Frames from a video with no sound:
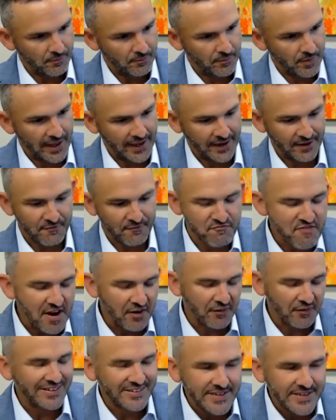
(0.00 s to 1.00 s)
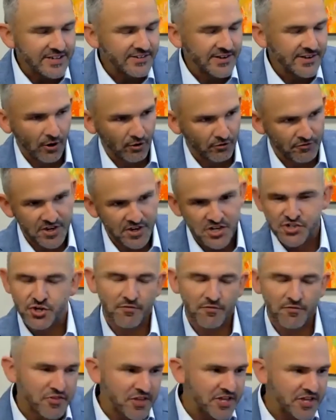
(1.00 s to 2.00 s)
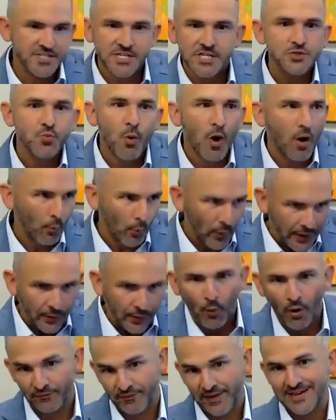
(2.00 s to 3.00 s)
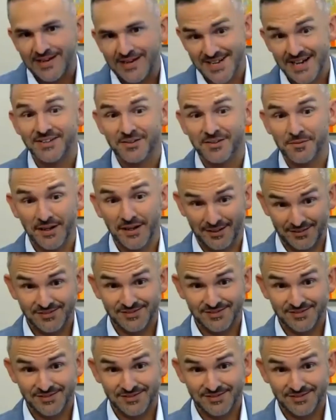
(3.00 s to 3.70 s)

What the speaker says: like a very detailed vision of this is what we want that site to be.